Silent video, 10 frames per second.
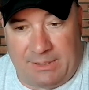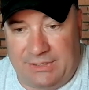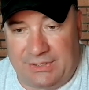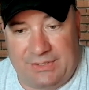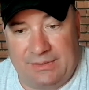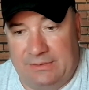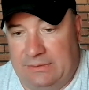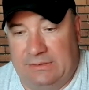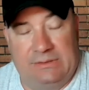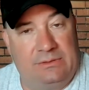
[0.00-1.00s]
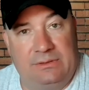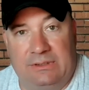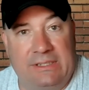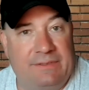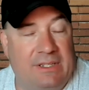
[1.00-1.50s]
just
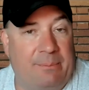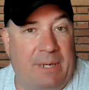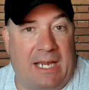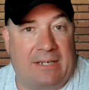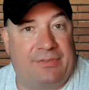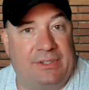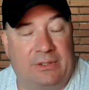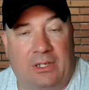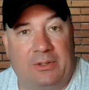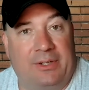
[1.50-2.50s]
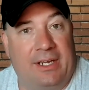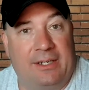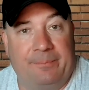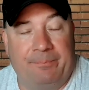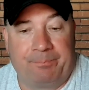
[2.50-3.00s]
lived in the backfield all day.